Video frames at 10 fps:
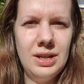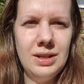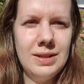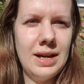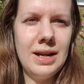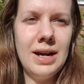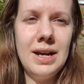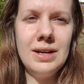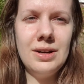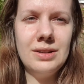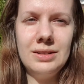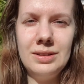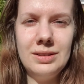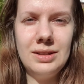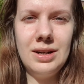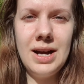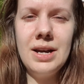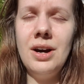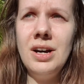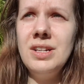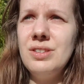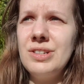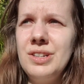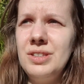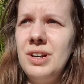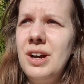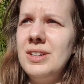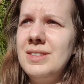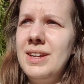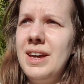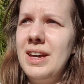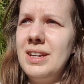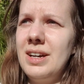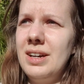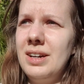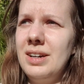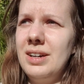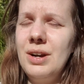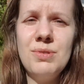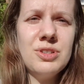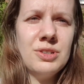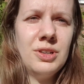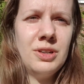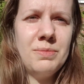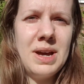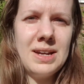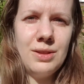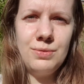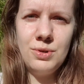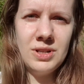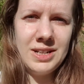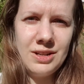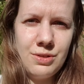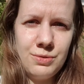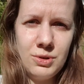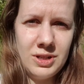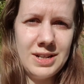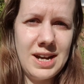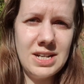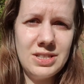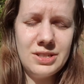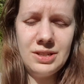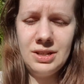that I honestly thought that I wasn't gonna make it through the night,